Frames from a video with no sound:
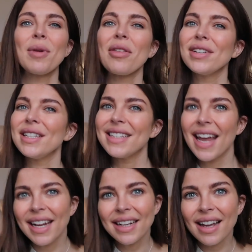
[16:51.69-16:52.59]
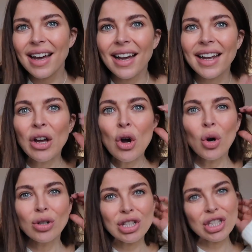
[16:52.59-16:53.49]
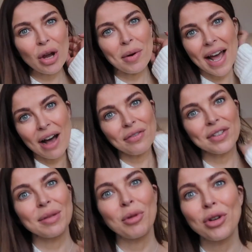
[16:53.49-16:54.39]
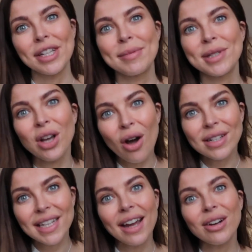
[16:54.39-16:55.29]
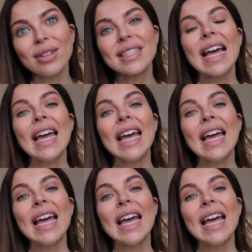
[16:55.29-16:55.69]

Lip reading: whether it's date night or just going out for some Christmas cocktails,